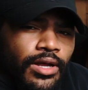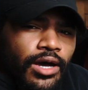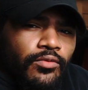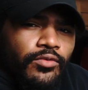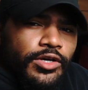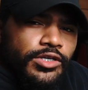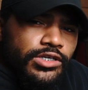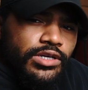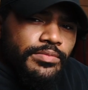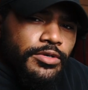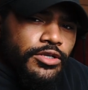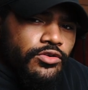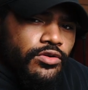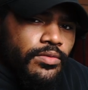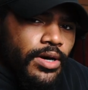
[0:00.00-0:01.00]
I was gonna
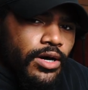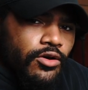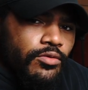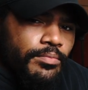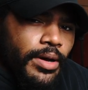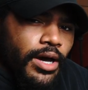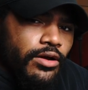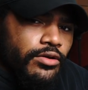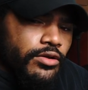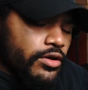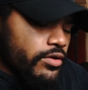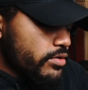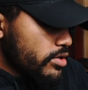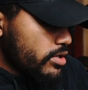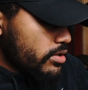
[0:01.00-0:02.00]
be doing my own powder
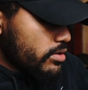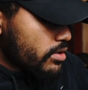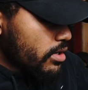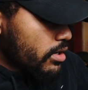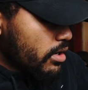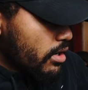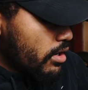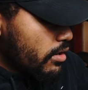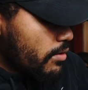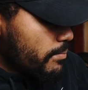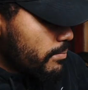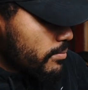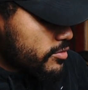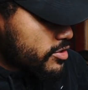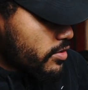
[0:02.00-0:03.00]
coating.
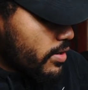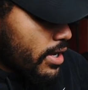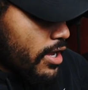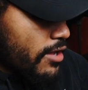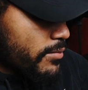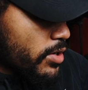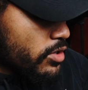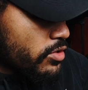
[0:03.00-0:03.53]
So I have my